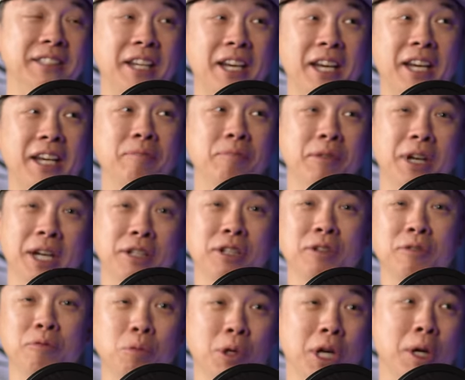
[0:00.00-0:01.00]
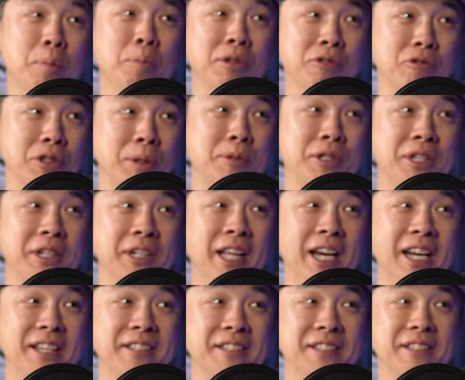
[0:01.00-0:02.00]
and I I do wear prescription
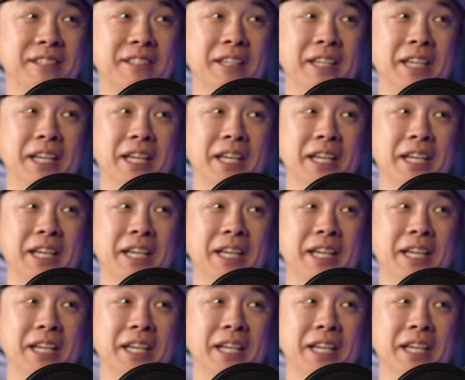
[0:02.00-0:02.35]
glasses.